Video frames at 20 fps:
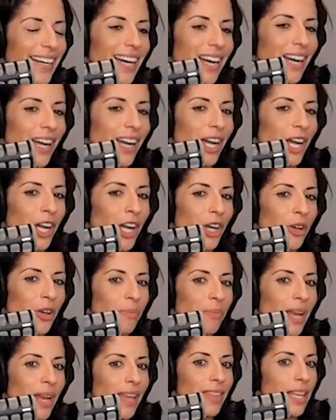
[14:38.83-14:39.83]

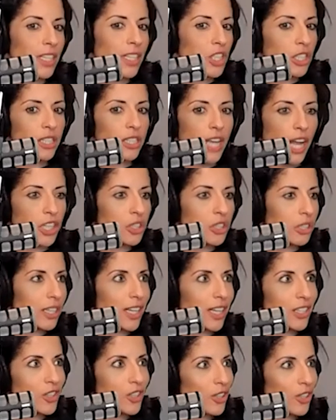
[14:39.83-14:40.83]
Um, and then just
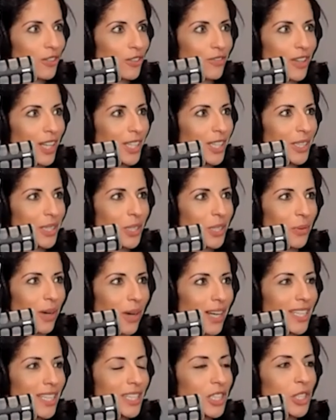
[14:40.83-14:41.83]
naturally, I started following you
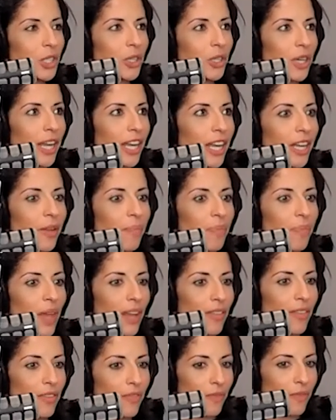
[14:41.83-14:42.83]
on Instagram.
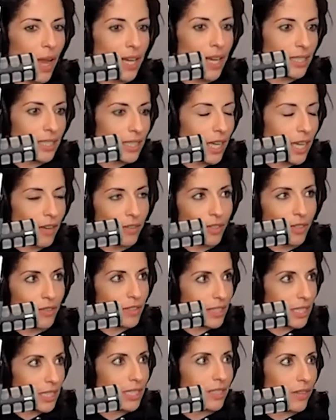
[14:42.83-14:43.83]
I, I discovered physique